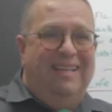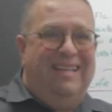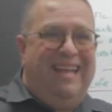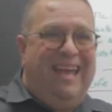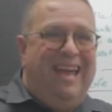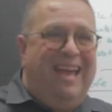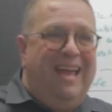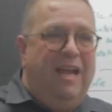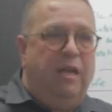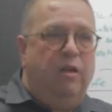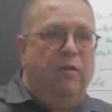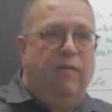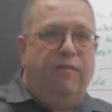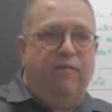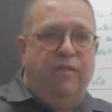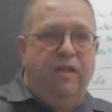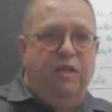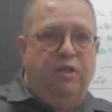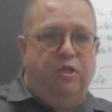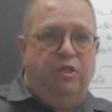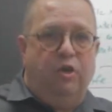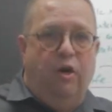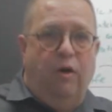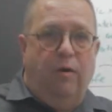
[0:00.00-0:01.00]
The end of
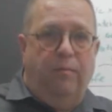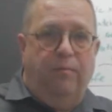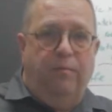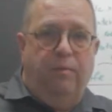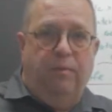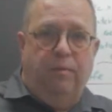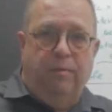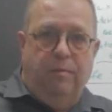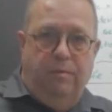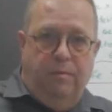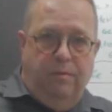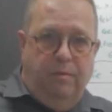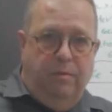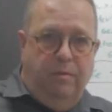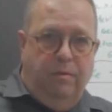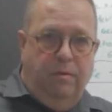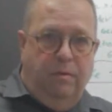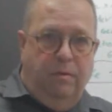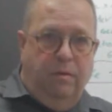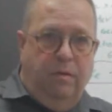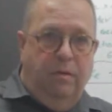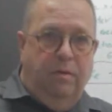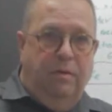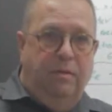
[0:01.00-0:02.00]
the job,
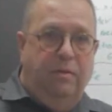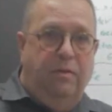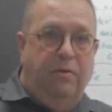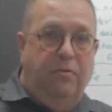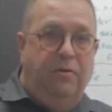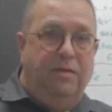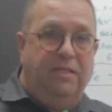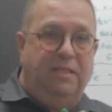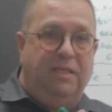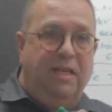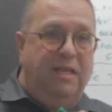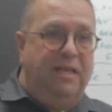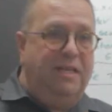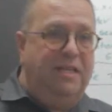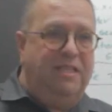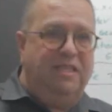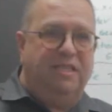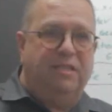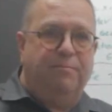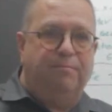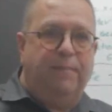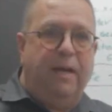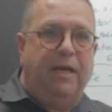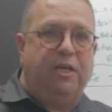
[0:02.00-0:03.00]
there is an
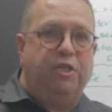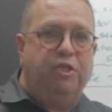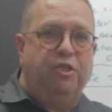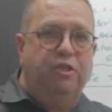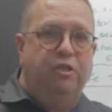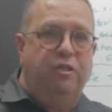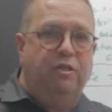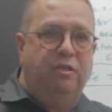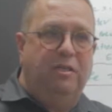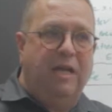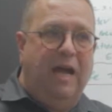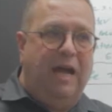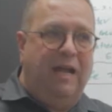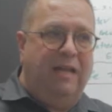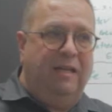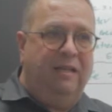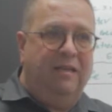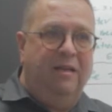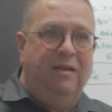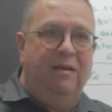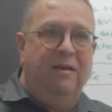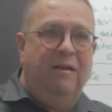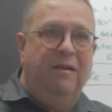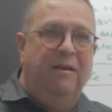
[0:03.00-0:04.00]
inspection
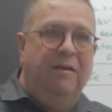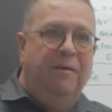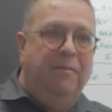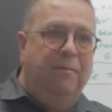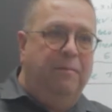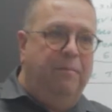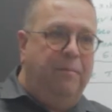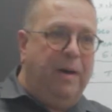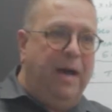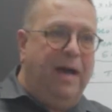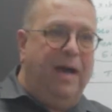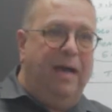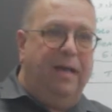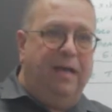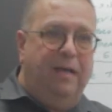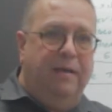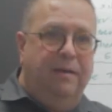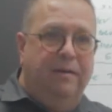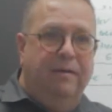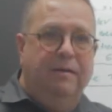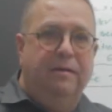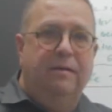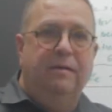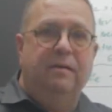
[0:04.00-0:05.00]
done by